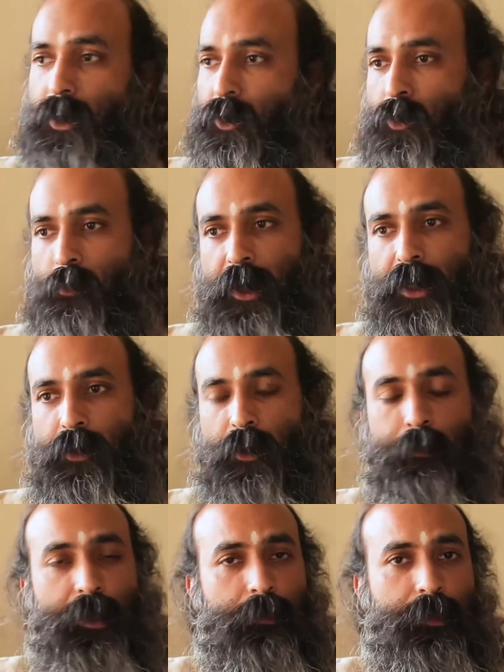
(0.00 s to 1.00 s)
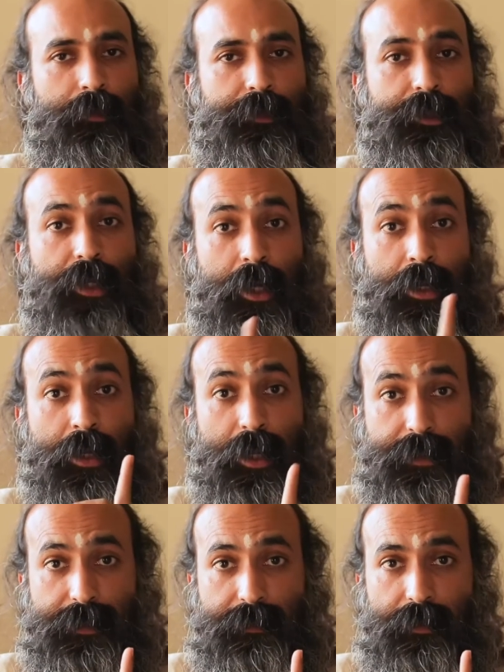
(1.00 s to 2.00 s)
You might not be able to judge
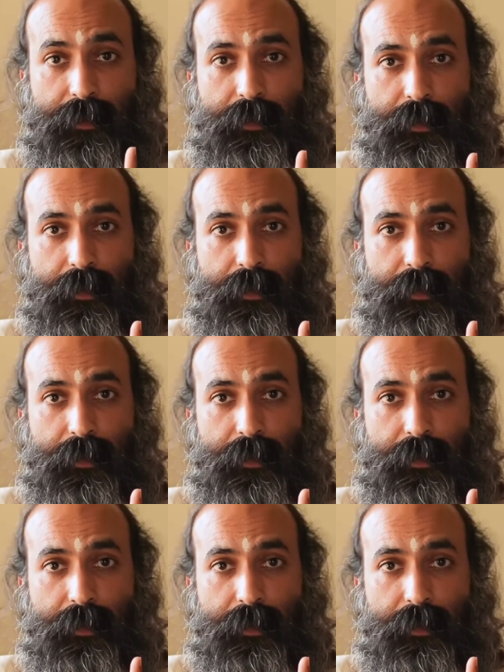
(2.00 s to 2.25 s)
unless